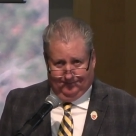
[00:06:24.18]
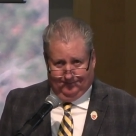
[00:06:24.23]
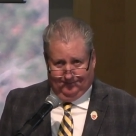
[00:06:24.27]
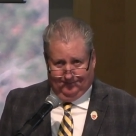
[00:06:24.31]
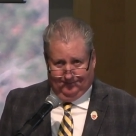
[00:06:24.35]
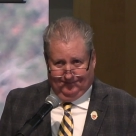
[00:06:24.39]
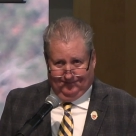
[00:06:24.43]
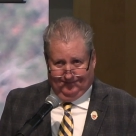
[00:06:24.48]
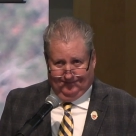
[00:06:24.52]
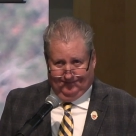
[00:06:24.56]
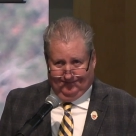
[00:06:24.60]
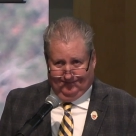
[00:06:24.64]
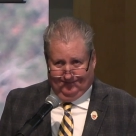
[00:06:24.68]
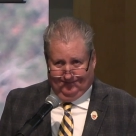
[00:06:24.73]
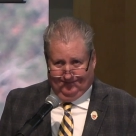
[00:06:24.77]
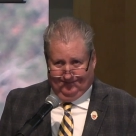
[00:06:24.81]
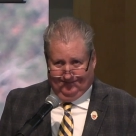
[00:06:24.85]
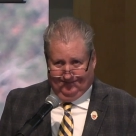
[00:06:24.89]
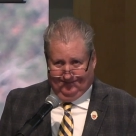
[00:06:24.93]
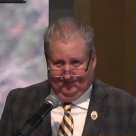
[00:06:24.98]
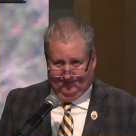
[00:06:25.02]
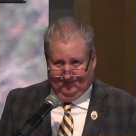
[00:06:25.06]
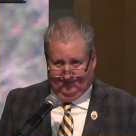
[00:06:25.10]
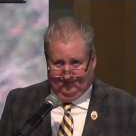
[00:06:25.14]

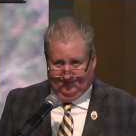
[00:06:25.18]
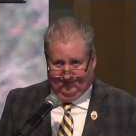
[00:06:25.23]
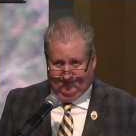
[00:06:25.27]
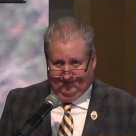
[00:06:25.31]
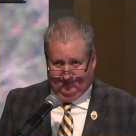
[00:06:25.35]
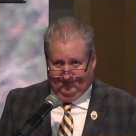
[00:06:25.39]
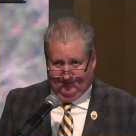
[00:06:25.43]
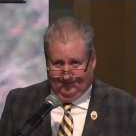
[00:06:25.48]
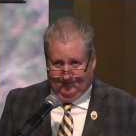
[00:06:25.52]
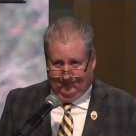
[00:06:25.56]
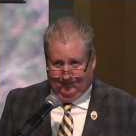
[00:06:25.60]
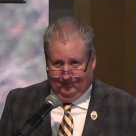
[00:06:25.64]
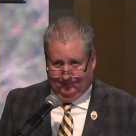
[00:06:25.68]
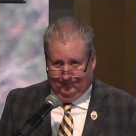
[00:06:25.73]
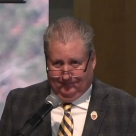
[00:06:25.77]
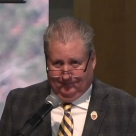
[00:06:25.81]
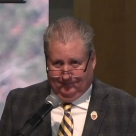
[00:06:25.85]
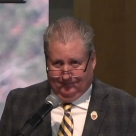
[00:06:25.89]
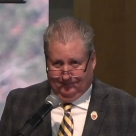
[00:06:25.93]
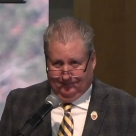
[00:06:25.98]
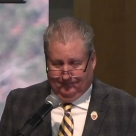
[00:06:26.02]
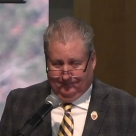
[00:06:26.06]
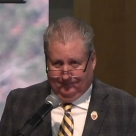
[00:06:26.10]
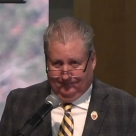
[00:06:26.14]

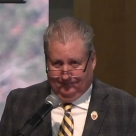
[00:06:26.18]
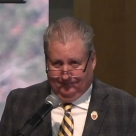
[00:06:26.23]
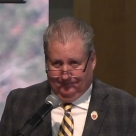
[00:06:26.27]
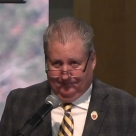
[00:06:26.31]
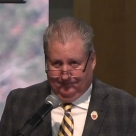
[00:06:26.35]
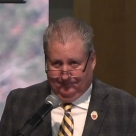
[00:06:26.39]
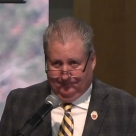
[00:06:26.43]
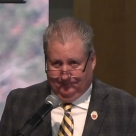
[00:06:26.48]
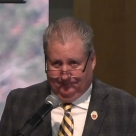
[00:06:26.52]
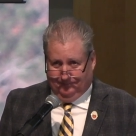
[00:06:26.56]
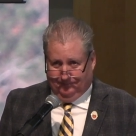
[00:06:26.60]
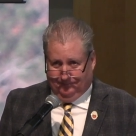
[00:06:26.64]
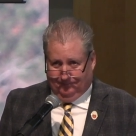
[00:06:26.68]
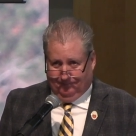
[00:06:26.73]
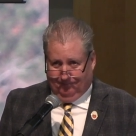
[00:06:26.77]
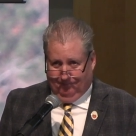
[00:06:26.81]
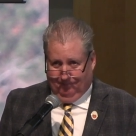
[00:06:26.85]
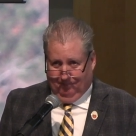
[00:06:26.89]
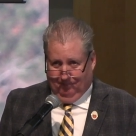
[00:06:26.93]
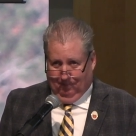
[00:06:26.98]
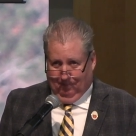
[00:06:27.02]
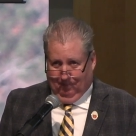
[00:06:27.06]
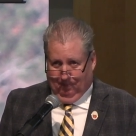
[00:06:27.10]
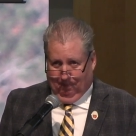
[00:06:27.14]

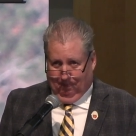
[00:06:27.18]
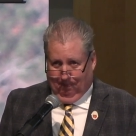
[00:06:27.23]
(no one is talking)